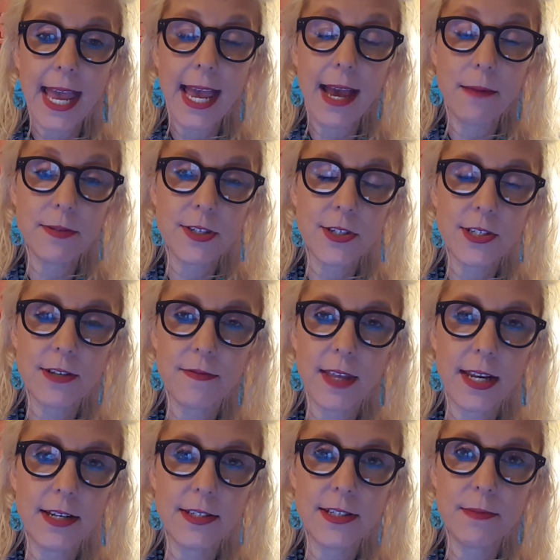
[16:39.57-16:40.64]
absence of
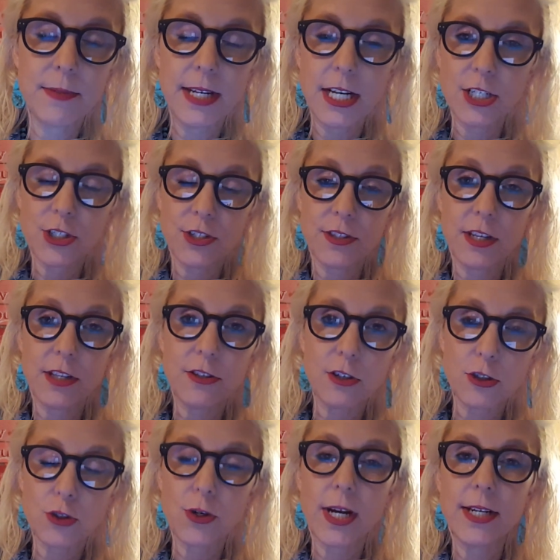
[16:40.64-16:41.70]
that intimidation that
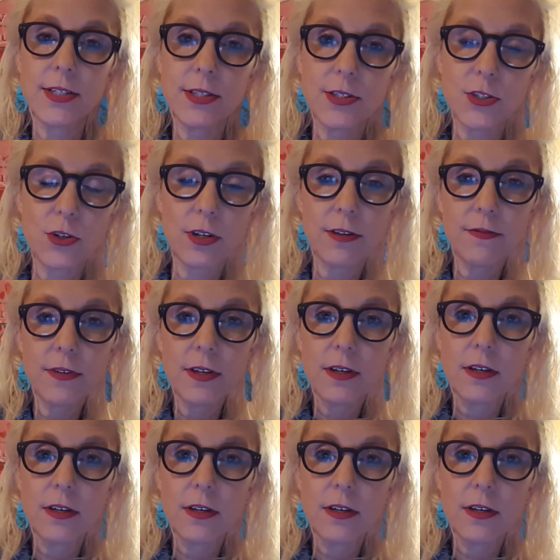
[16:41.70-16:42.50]
they're trying to sort of